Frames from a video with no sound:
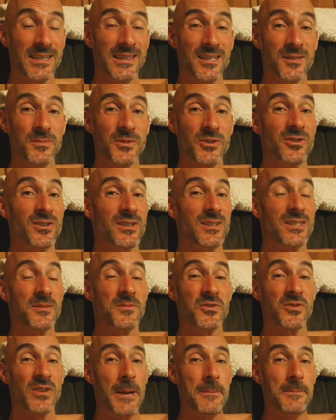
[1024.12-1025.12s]
like this, be sure to
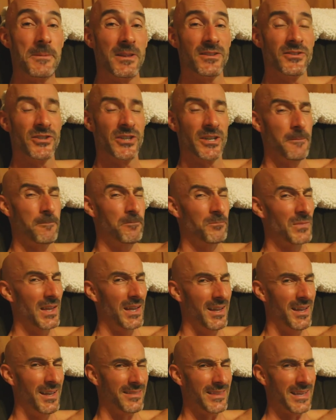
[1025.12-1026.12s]
subscribe to the channel.
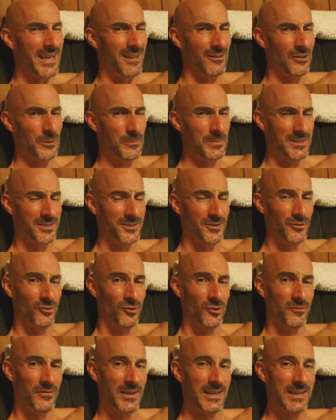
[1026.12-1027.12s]
Hit that alert button so you're
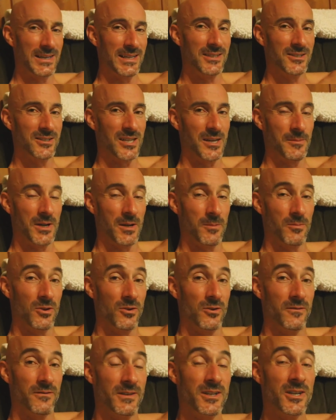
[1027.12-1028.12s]
notified each time I
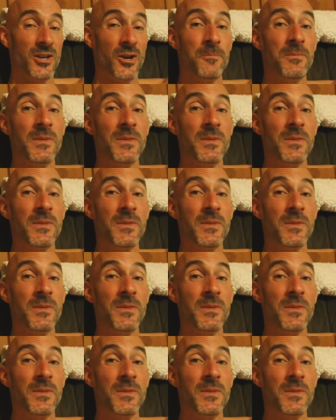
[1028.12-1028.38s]
upload a video.